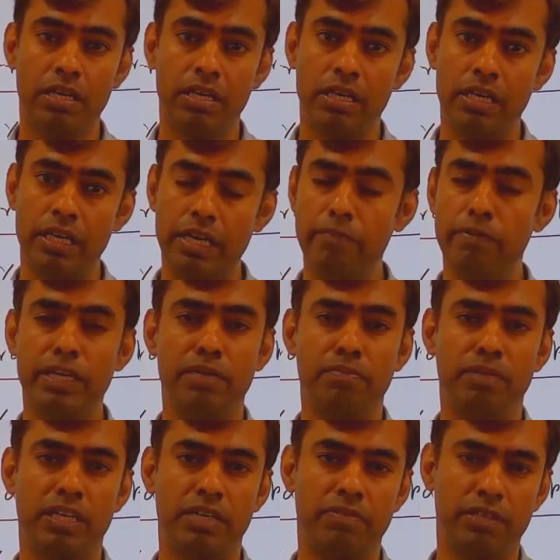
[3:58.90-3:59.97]
even number
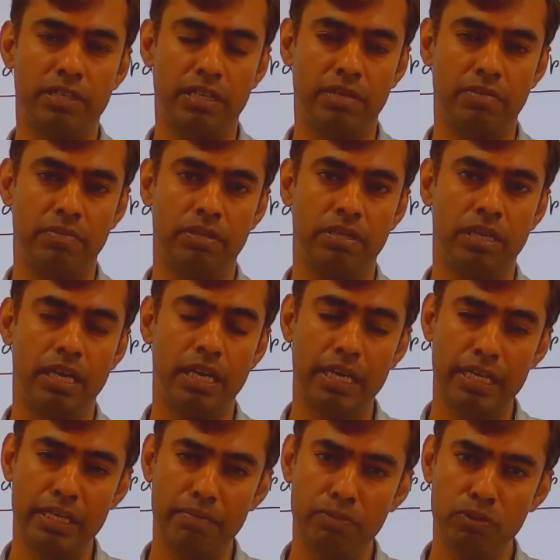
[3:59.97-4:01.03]
of a term.
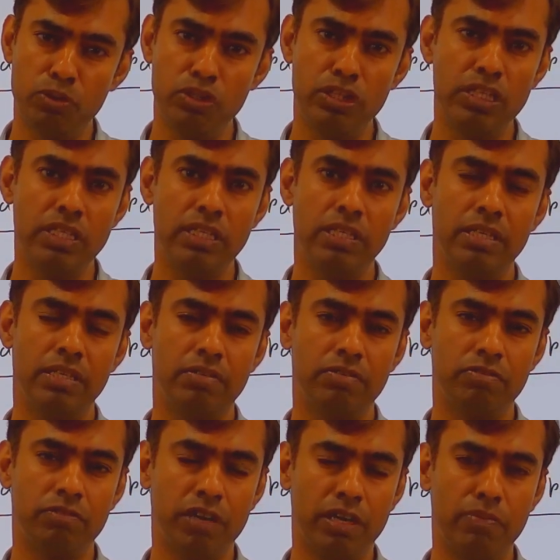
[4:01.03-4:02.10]
In both the
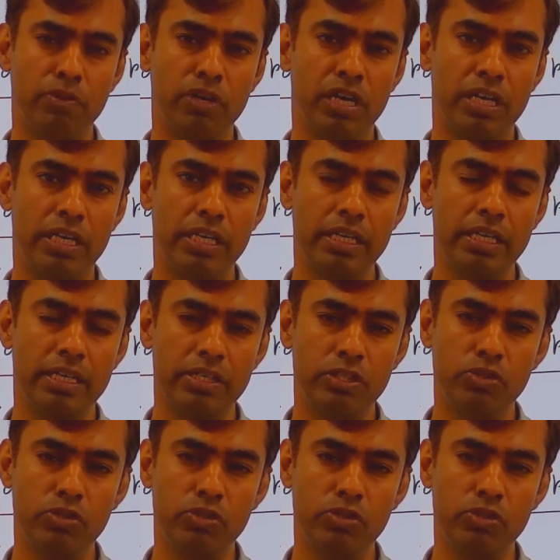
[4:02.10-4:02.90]
formulae, u